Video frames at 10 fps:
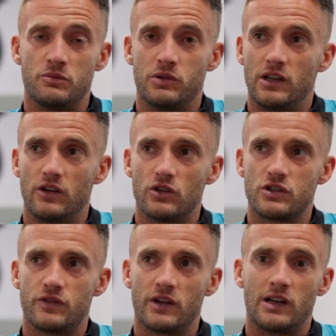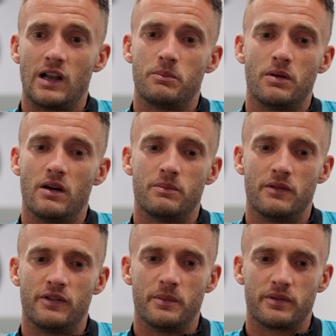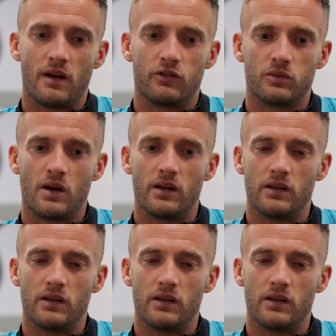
brilliant, not just for the club, but for themselves as well.